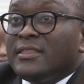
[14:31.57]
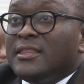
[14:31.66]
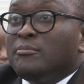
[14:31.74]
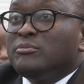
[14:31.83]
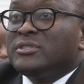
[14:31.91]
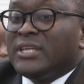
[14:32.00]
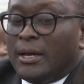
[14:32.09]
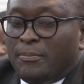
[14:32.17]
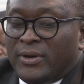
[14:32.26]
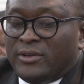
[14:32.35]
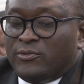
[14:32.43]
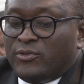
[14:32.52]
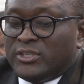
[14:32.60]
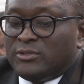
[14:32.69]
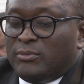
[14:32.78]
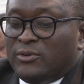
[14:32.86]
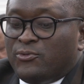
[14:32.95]
The Mtapa
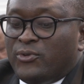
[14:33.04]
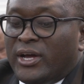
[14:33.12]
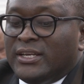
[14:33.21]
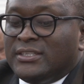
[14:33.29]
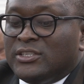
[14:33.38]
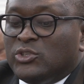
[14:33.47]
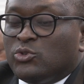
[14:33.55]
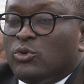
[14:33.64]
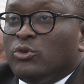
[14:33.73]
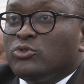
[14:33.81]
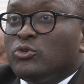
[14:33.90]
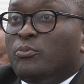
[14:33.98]
Investment Fund is also